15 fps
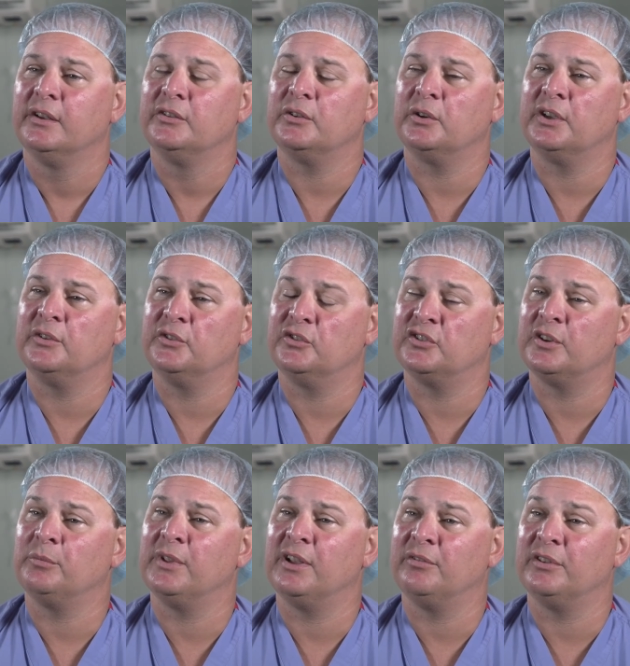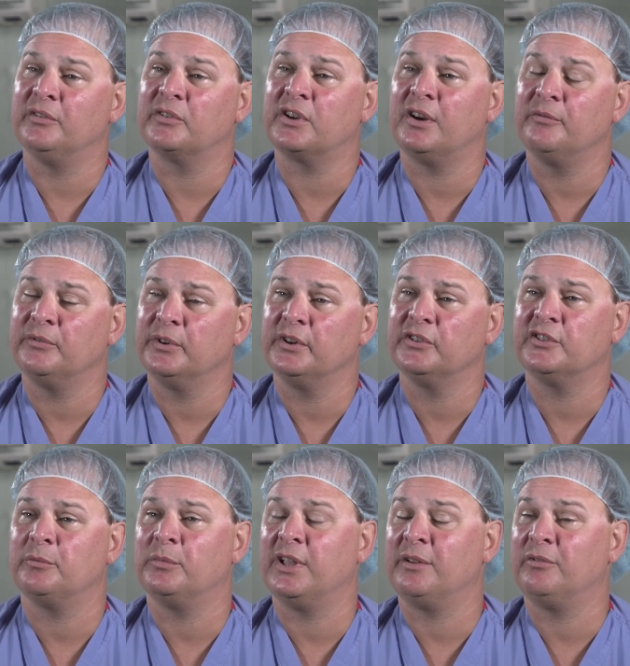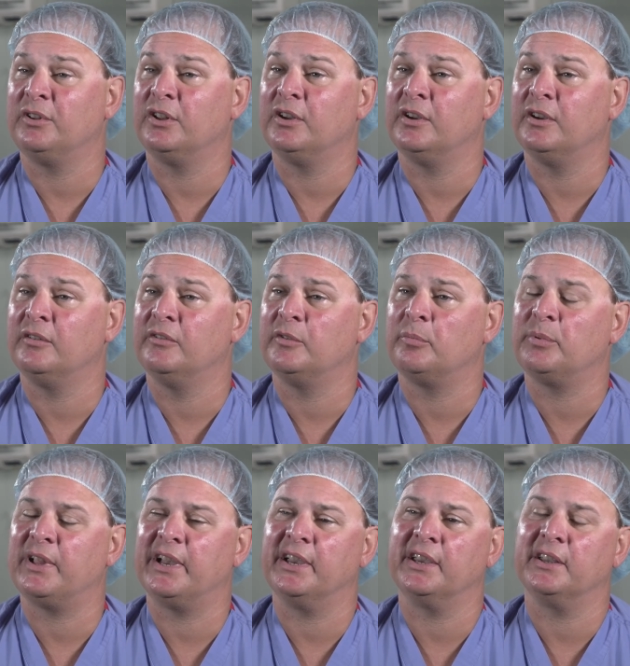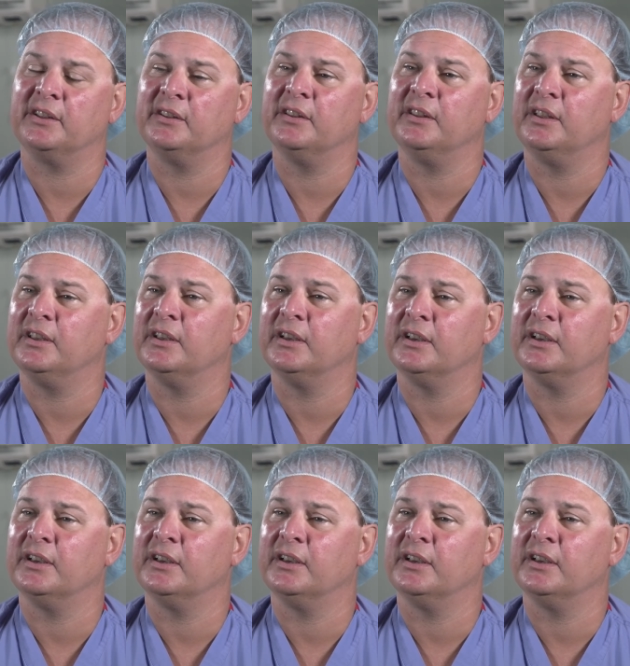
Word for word: So it gives you some level of comfort, some level of applying the,